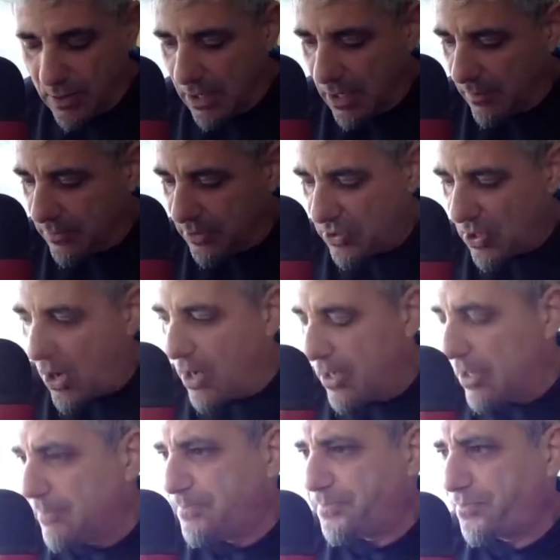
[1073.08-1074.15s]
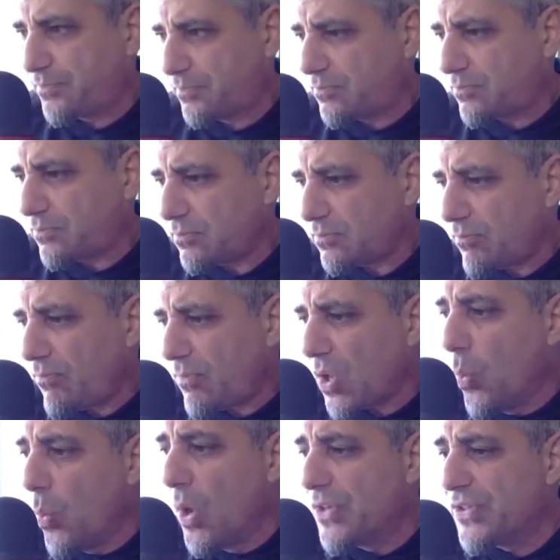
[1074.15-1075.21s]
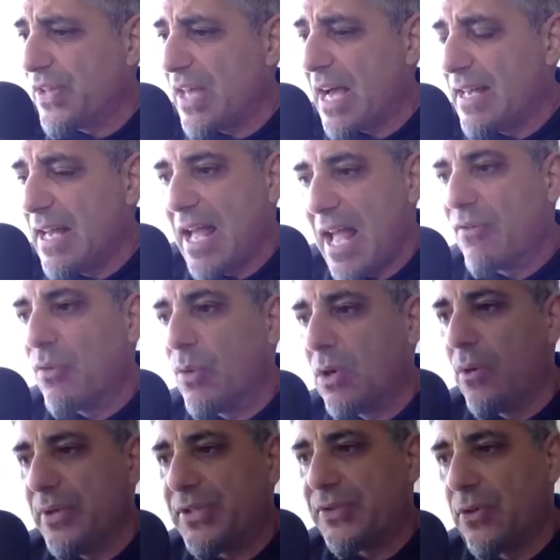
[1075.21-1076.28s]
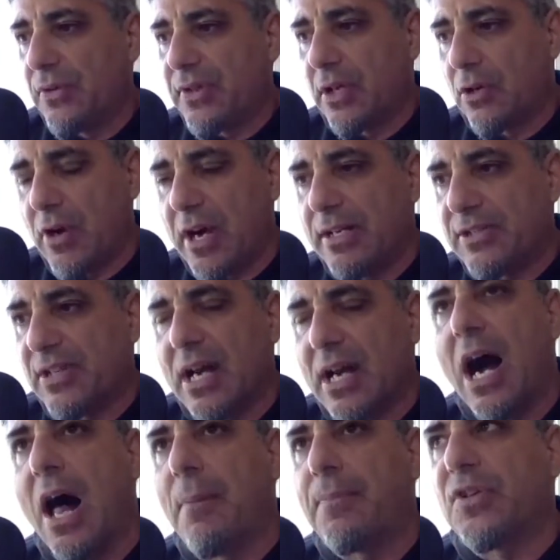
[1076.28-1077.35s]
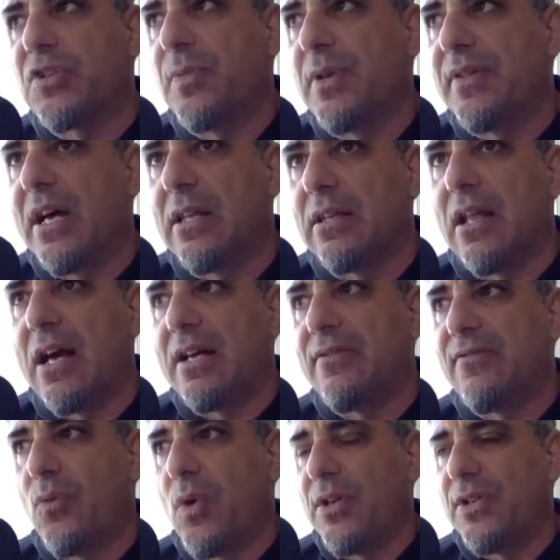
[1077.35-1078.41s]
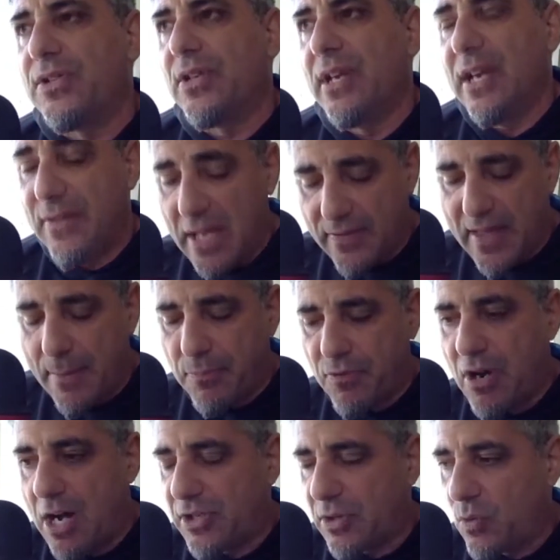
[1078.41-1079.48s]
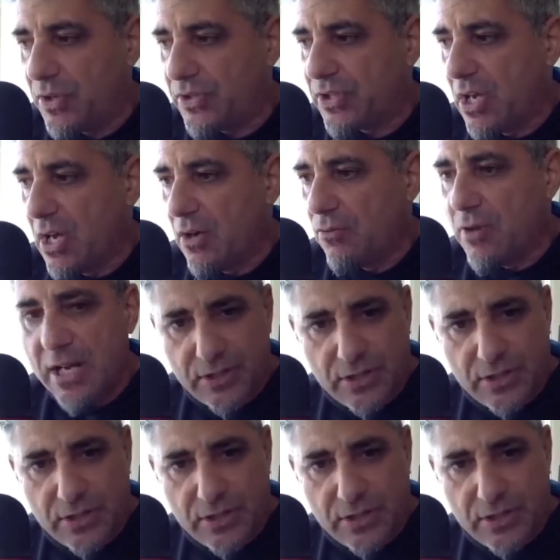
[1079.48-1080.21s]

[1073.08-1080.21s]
startup, was that everyone always thought the greatest accomplishment in that life was in that project was raising the